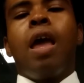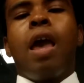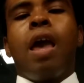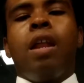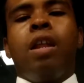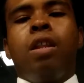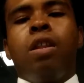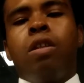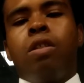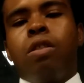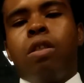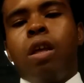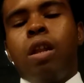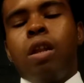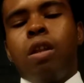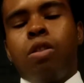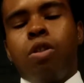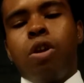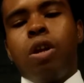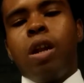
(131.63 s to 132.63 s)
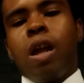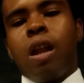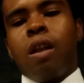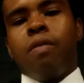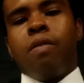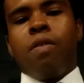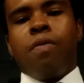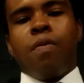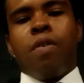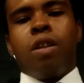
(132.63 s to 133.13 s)
And in the third line
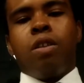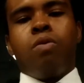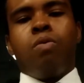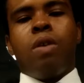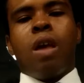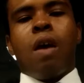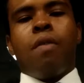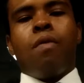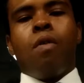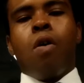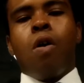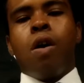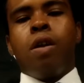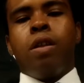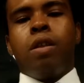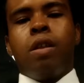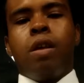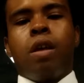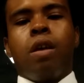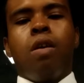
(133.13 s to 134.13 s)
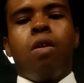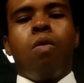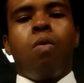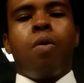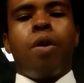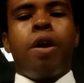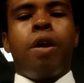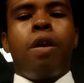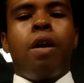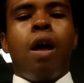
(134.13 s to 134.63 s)
of defense, we have auditing,
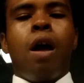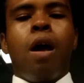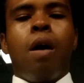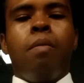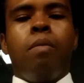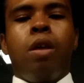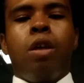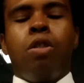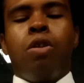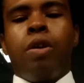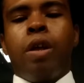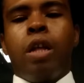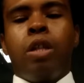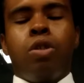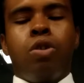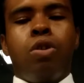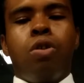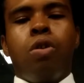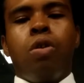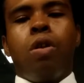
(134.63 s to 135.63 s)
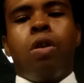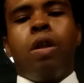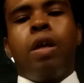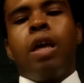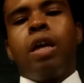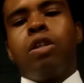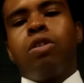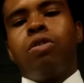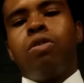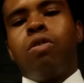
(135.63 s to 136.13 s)
where either internal or
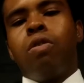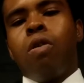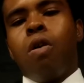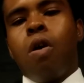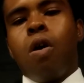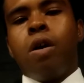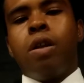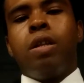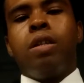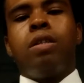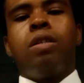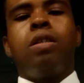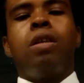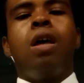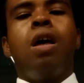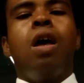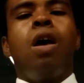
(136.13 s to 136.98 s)
external audits